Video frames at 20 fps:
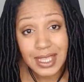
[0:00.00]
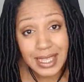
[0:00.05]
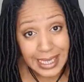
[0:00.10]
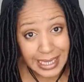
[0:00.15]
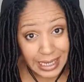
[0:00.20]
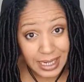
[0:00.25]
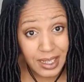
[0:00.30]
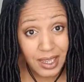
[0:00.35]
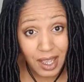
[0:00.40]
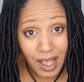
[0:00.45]

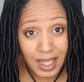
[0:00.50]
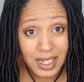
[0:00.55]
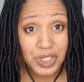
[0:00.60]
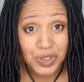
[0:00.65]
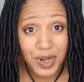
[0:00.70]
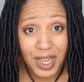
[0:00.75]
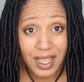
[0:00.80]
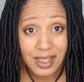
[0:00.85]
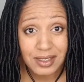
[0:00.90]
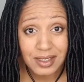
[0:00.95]
In
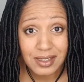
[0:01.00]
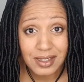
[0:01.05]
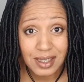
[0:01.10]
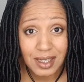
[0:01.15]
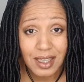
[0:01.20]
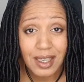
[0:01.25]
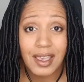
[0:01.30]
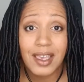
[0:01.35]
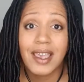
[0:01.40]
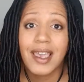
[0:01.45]
contrast,
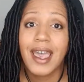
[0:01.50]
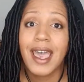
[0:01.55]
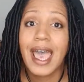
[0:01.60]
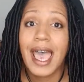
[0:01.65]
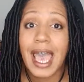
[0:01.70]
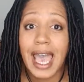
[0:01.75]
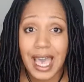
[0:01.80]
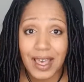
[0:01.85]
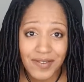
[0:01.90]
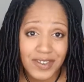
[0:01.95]

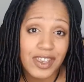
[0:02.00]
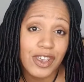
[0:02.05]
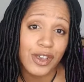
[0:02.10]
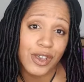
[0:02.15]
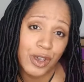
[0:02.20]
having a